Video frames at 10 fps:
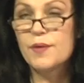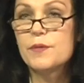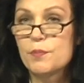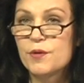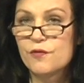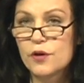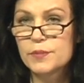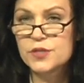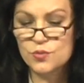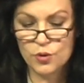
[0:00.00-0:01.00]
from their
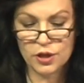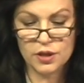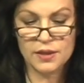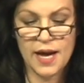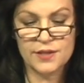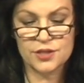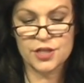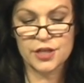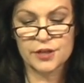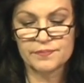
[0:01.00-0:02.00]
performance work last
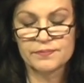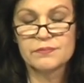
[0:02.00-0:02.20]
year.